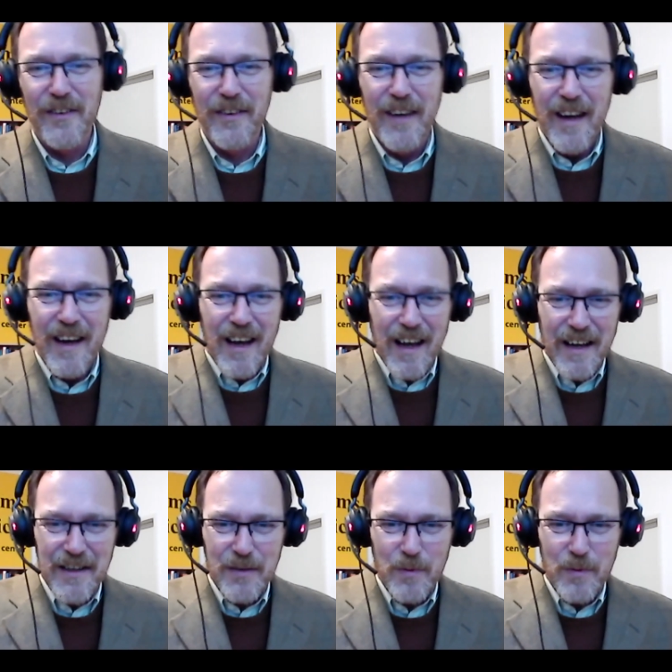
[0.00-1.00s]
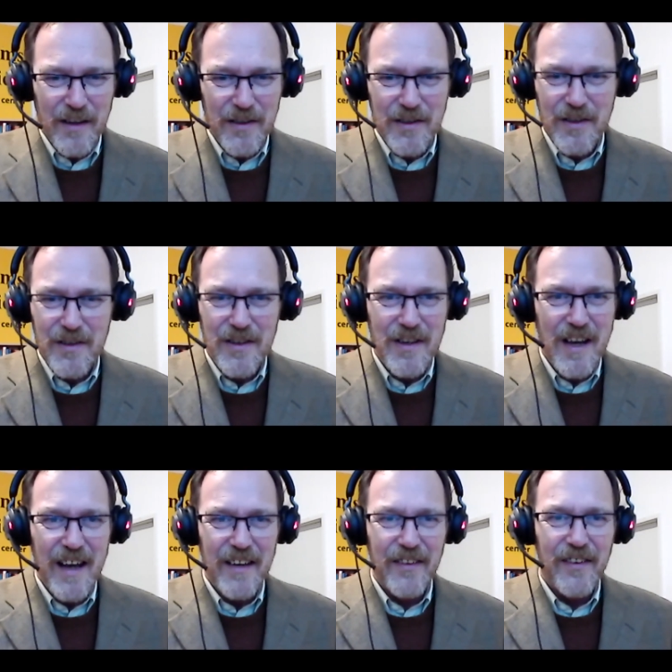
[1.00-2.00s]
And I just wanted to show you
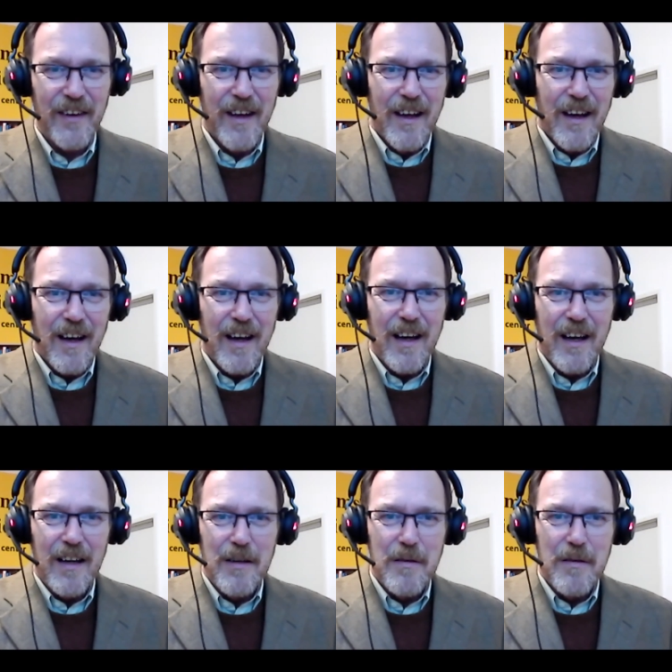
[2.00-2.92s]
guys a